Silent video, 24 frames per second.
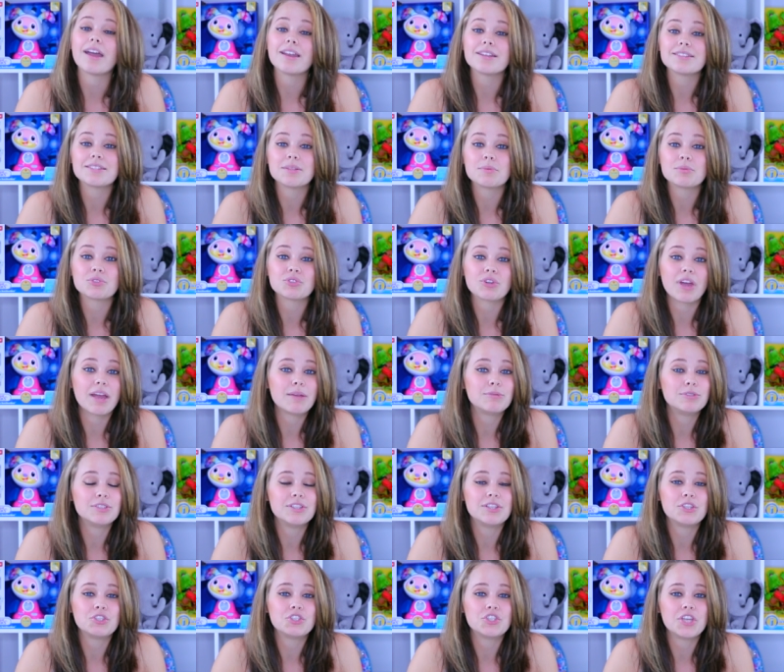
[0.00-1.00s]
you've got to
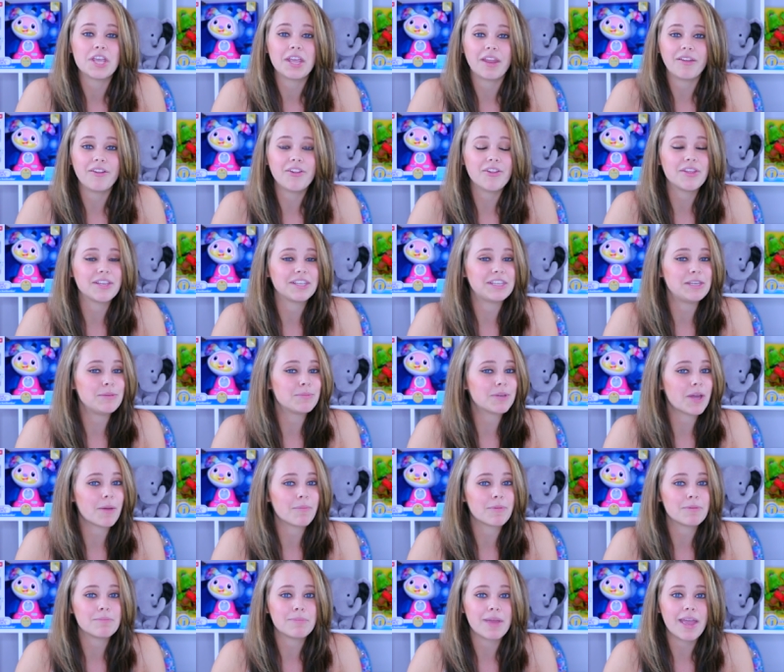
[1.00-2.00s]
subscribe to the channel and
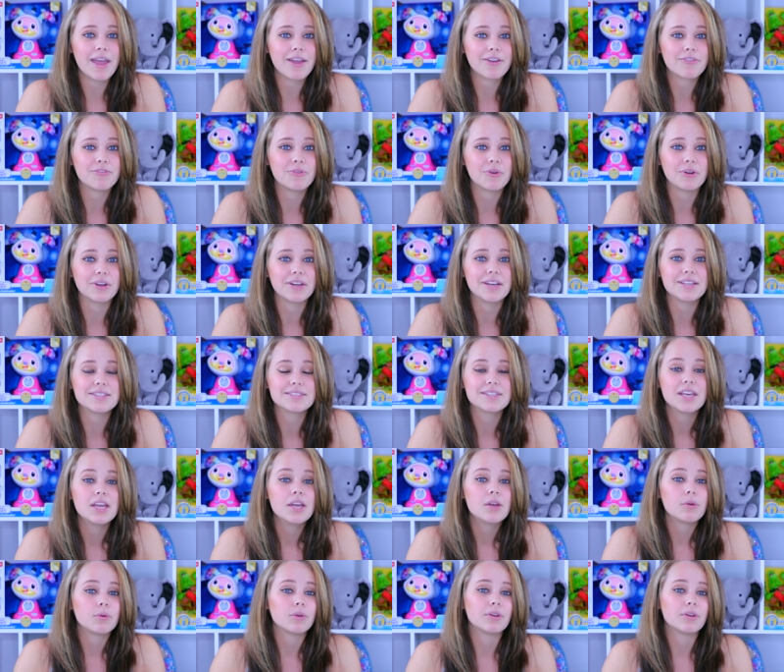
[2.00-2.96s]
keep coming back for us.